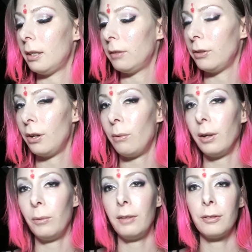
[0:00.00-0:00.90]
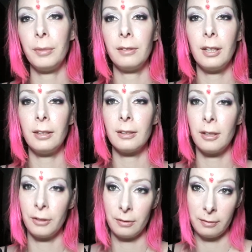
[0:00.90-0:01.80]
If you don't want to wait for me to write this, I
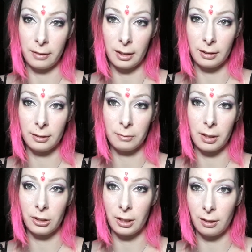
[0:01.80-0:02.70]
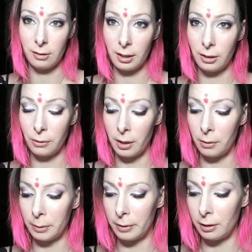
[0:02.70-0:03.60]
don't give a fuck. This is my channel. I do how
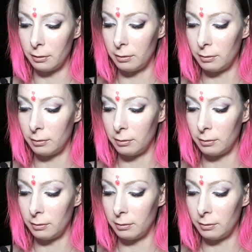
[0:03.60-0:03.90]
I want.